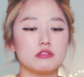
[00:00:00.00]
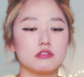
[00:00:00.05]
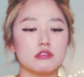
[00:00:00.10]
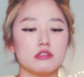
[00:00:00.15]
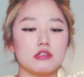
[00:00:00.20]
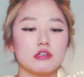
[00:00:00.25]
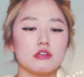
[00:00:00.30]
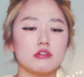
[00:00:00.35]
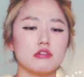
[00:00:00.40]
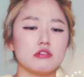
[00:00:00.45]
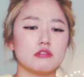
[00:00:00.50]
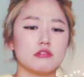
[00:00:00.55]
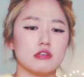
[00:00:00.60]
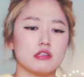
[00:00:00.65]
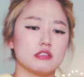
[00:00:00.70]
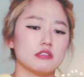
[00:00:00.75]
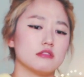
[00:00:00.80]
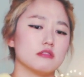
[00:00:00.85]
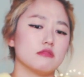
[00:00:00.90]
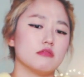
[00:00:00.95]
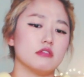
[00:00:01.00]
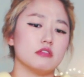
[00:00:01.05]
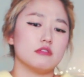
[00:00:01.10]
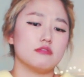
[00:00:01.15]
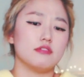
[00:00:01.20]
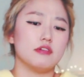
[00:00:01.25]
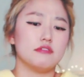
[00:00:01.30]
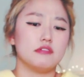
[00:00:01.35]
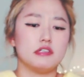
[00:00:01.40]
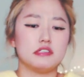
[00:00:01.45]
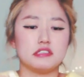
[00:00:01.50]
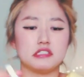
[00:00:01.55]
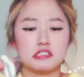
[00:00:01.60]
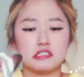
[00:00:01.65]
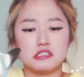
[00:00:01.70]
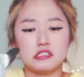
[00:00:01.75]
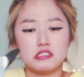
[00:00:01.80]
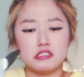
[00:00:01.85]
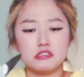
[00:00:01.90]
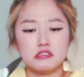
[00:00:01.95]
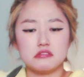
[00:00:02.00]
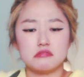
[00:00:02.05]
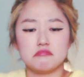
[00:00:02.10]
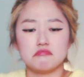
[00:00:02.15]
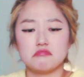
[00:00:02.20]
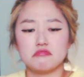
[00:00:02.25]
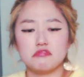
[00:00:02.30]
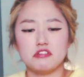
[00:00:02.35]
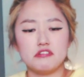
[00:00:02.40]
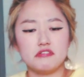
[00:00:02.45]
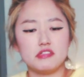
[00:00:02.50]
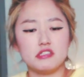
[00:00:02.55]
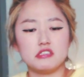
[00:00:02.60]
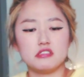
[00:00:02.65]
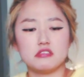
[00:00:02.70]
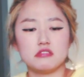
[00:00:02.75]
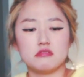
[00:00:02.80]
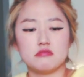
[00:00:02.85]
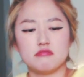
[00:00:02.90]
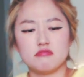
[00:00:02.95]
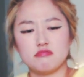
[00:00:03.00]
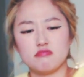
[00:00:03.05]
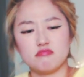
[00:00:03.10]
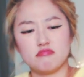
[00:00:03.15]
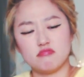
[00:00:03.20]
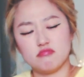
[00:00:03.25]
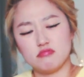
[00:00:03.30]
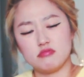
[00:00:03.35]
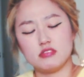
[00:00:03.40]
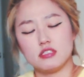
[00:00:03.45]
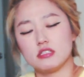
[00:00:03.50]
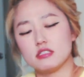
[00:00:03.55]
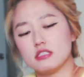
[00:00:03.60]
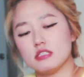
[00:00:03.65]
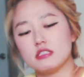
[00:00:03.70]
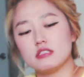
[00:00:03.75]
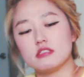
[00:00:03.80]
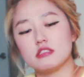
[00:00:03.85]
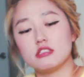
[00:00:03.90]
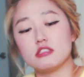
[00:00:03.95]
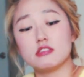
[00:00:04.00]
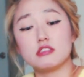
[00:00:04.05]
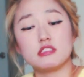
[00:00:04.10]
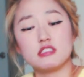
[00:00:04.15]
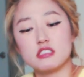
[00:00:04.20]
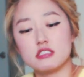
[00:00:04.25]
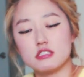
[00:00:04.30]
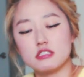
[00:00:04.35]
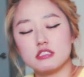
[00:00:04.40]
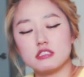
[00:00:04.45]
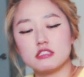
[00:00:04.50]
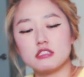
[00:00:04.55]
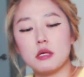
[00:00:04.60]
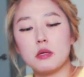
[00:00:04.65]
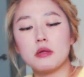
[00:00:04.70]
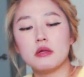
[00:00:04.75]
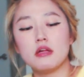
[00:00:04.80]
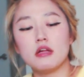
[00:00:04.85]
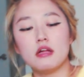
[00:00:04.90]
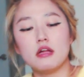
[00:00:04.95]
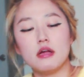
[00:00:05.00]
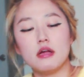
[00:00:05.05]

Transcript: He looked like what 50s, 60s, 50s, 60s, early 60s.